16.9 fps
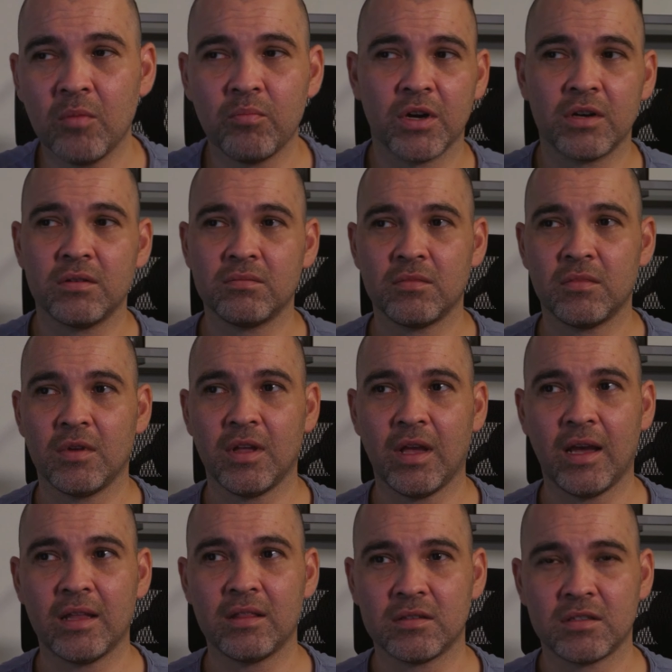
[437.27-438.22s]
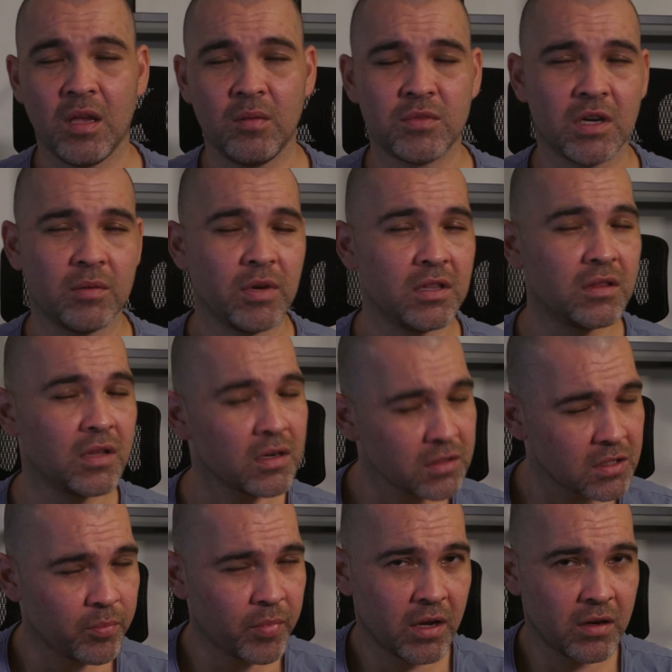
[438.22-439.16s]
But at the same time, it
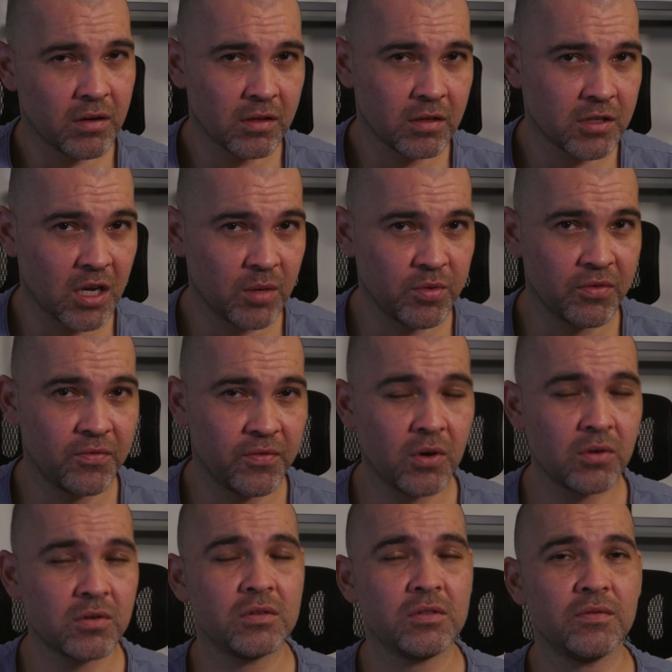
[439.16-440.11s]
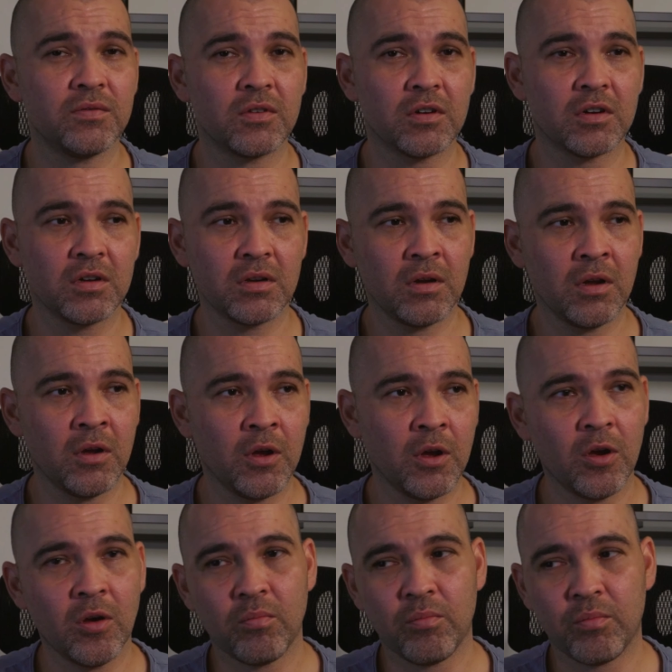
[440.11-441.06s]
does depend on the type of photo you've got.
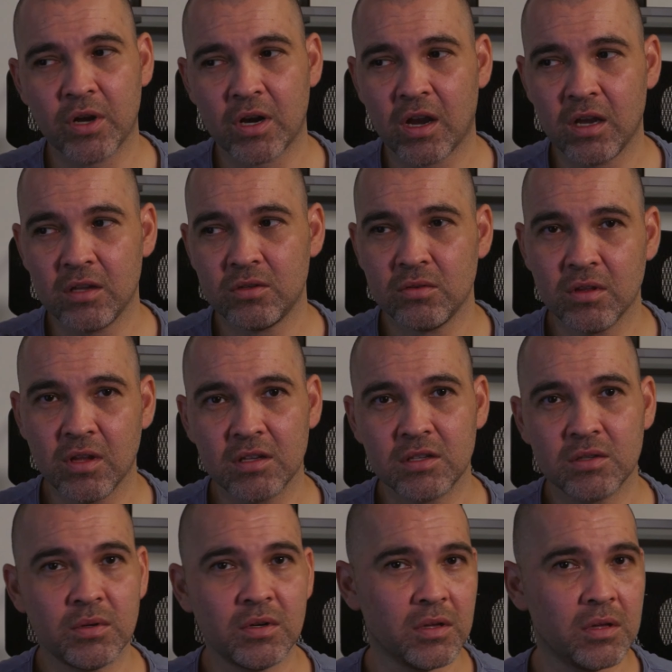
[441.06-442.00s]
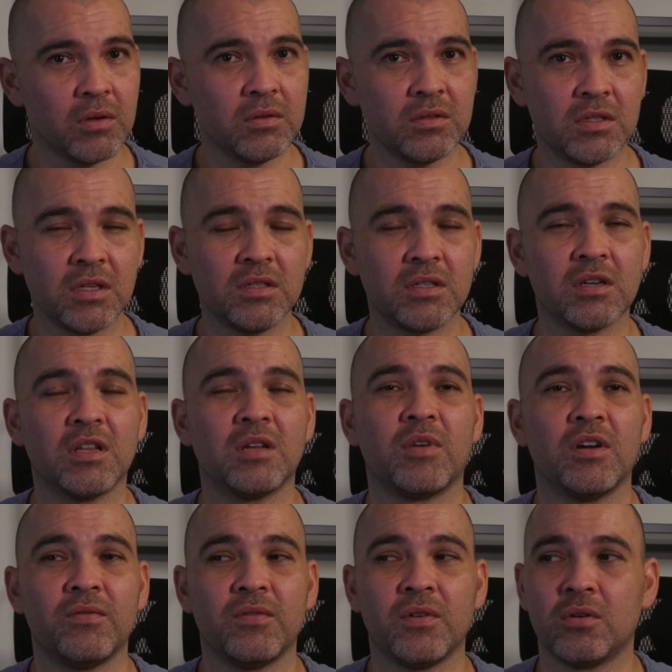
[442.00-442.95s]
But I do like to include detail in
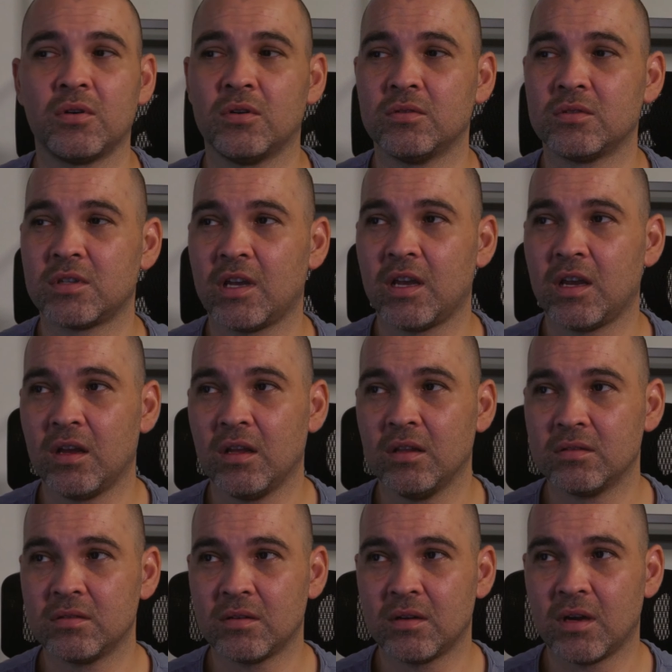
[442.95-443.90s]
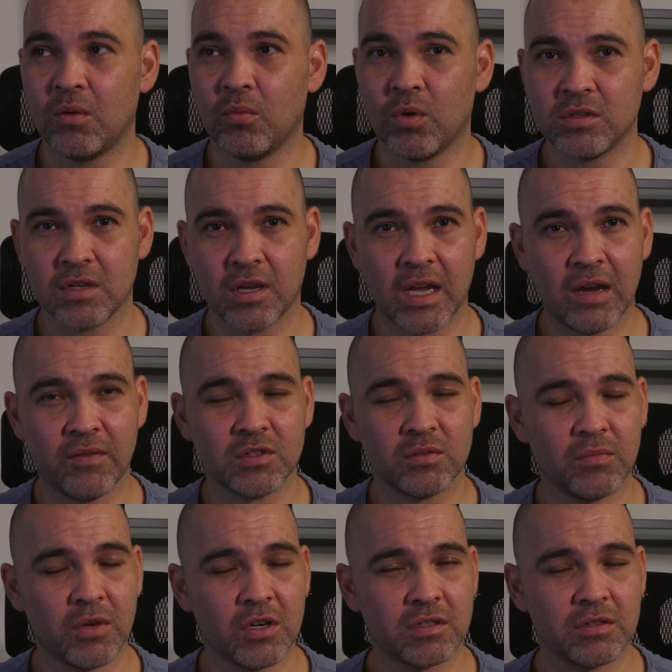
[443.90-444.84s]
my photos, and I want to have
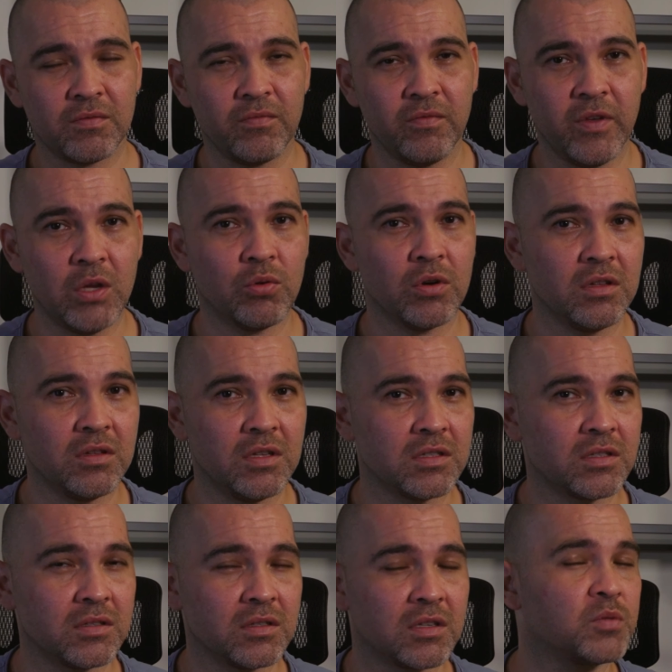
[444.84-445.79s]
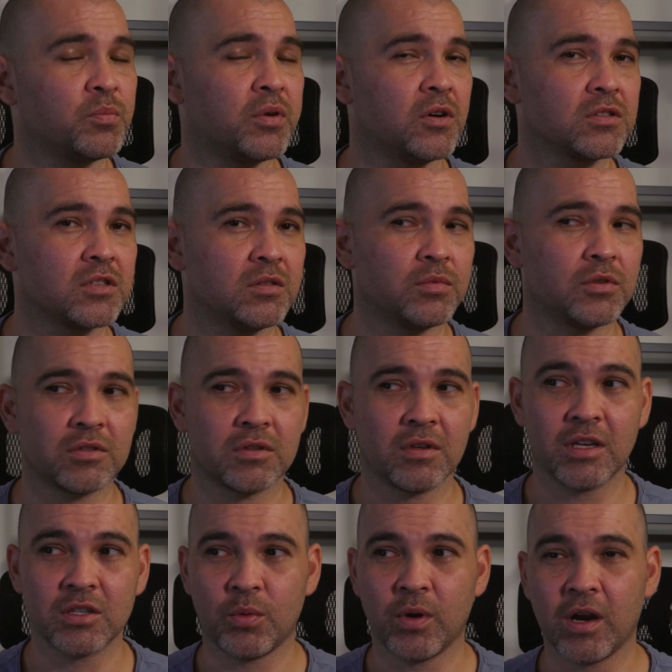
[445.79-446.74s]
as much viewing distance as possible, so
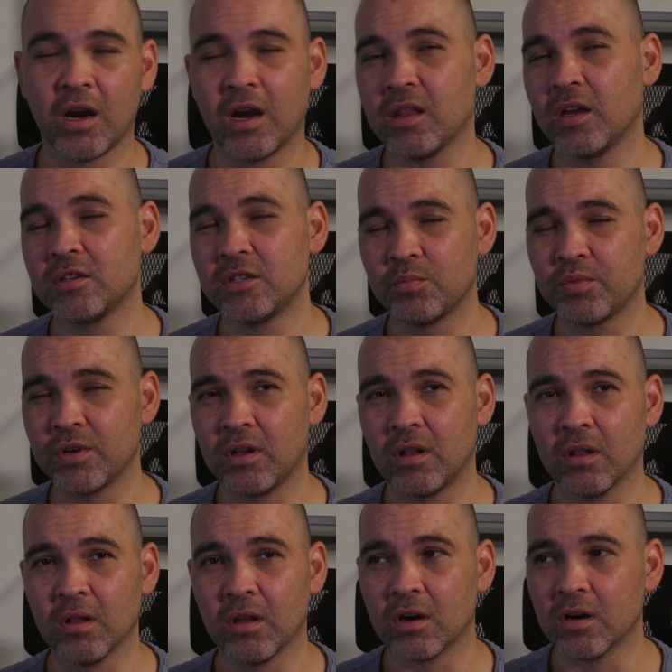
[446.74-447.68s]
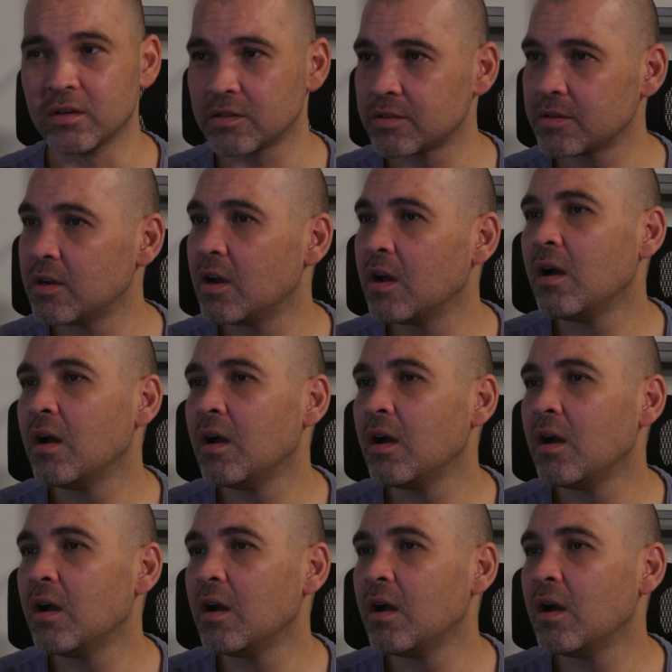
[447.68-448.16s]
that's why I like to print large.